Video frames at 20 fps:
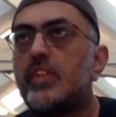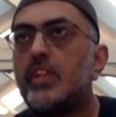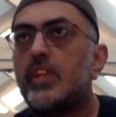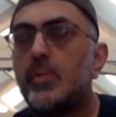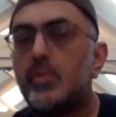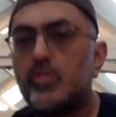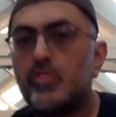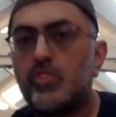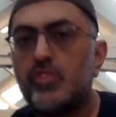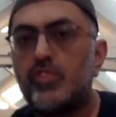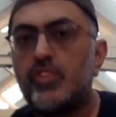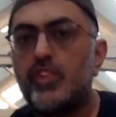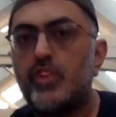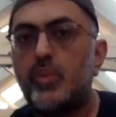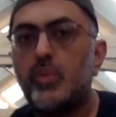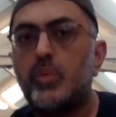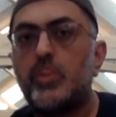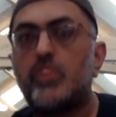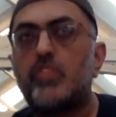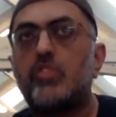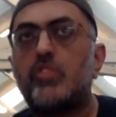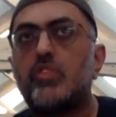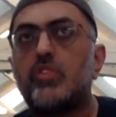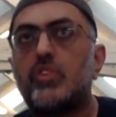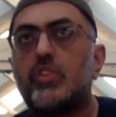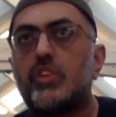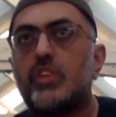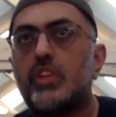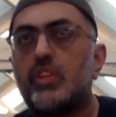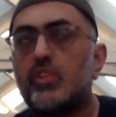It was revealed with the
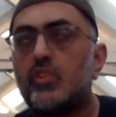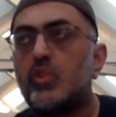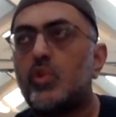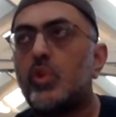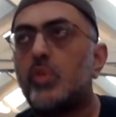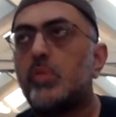sword. It's all